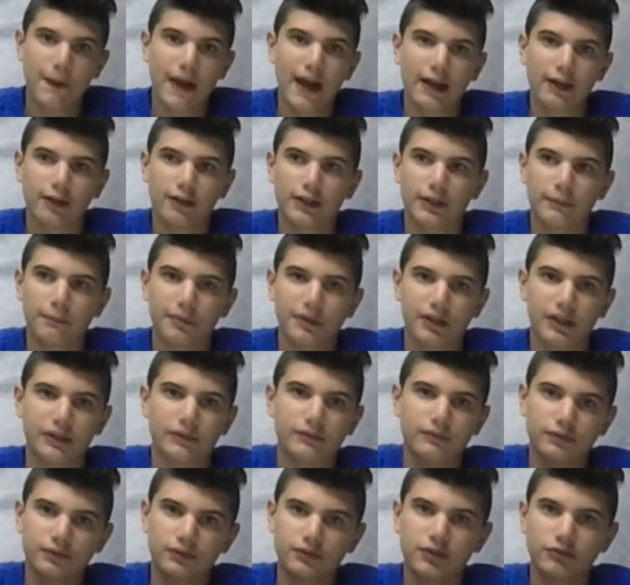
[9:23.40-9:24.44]
Of course, you can
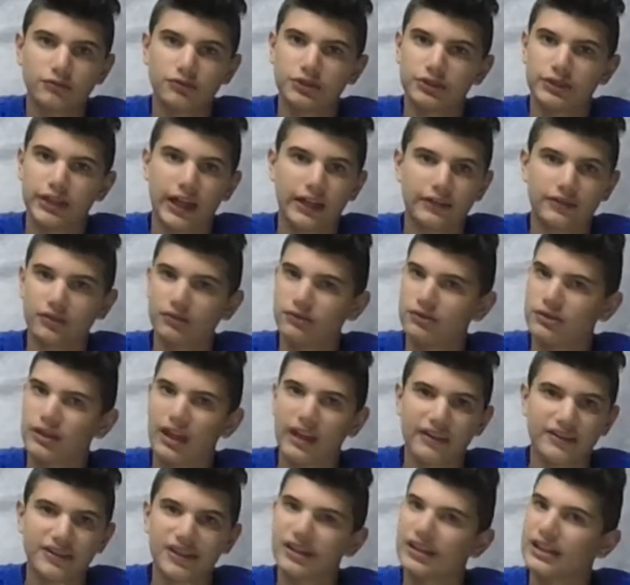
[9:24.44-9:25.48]
pirate it, but don't do
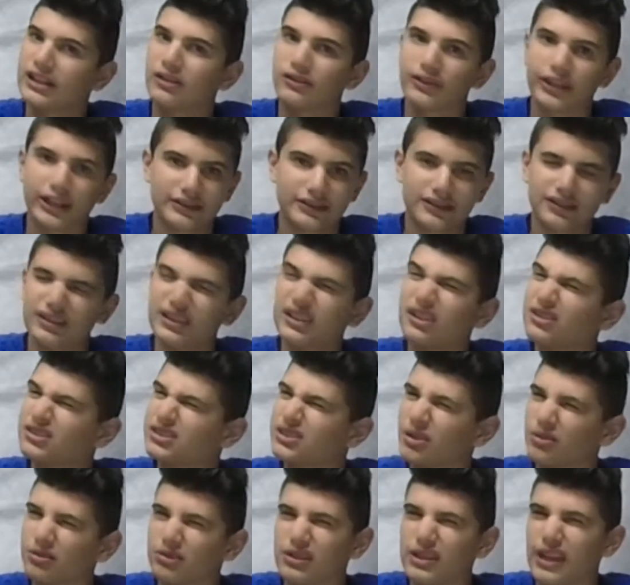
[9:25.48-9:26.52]
that. Don't do that. That's illegal.
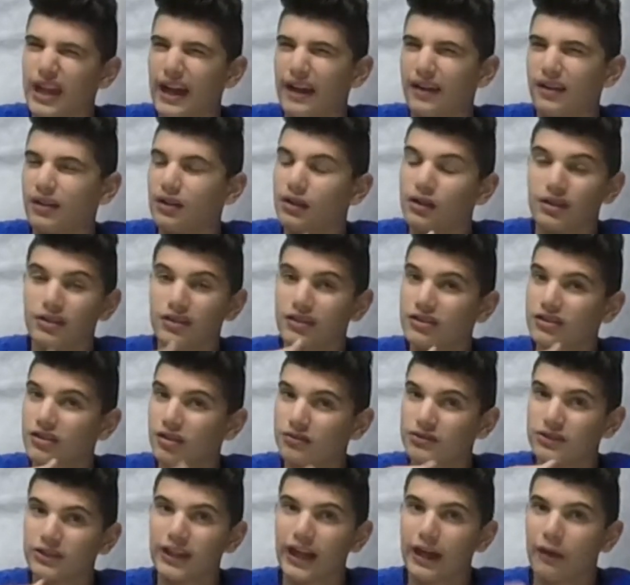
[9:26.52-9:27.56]
That's illegal. Don't do that.
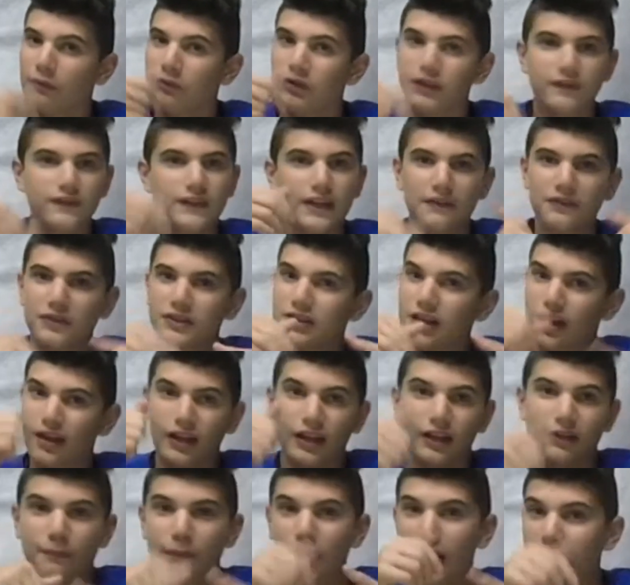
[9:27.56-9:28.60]
Don't do that.
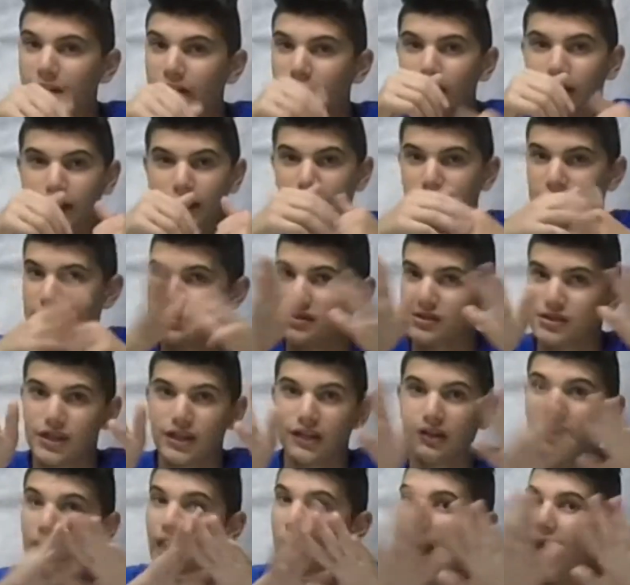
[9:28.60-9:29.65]
We've never done any
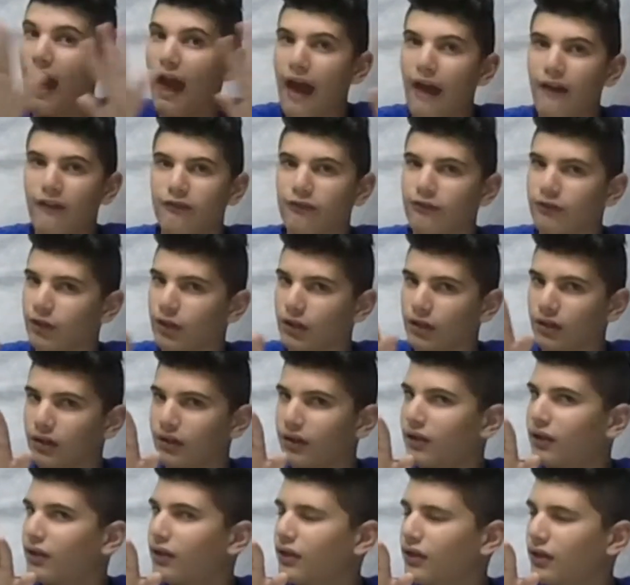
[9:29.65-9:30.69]
pirating in this channel,
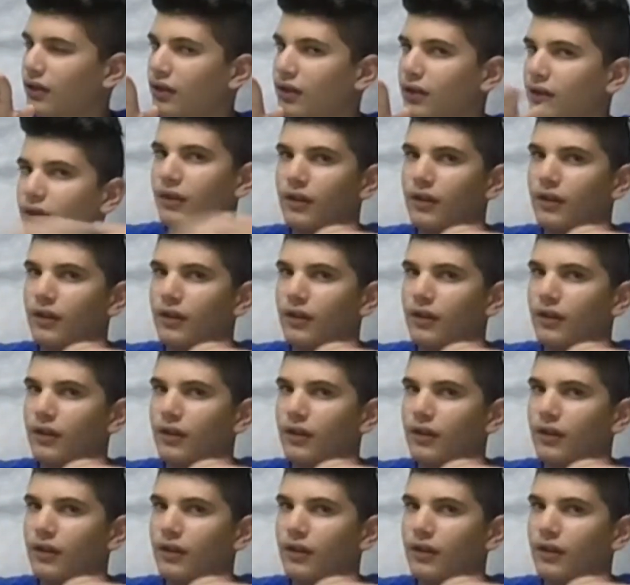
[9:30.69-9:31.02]
ever.